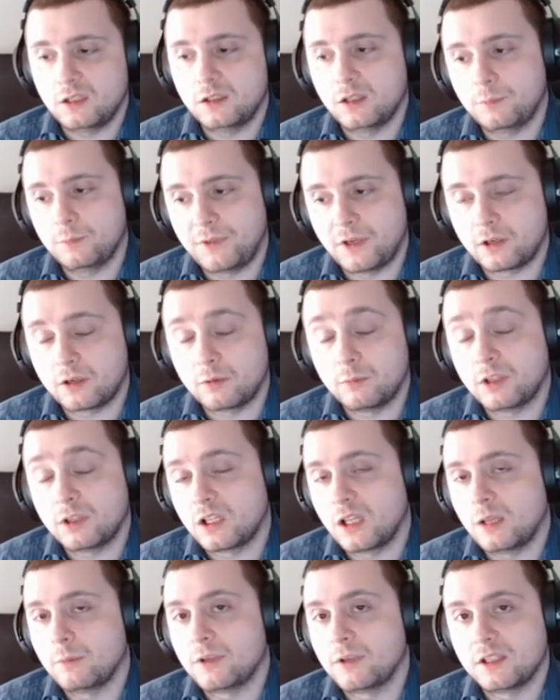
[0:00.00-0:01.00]
up that are going to be
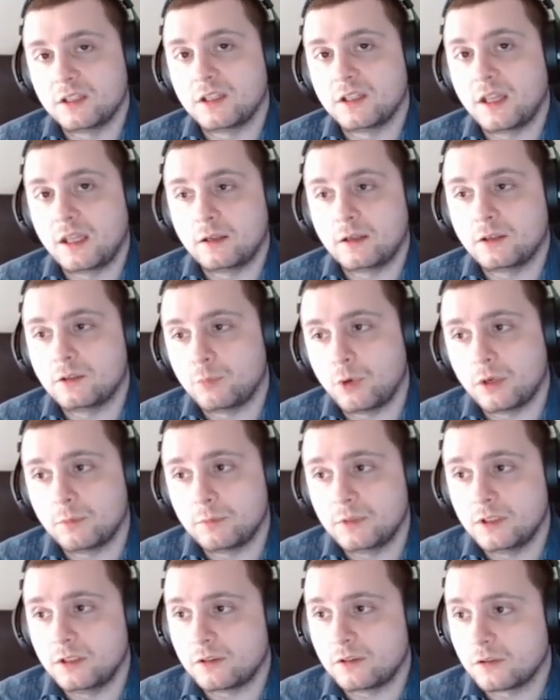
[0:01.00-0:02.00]
climbing into that
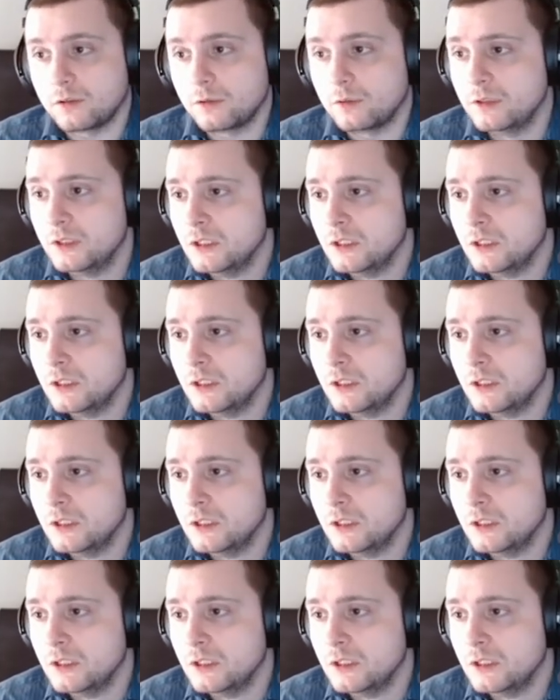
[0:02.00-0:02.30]
department. So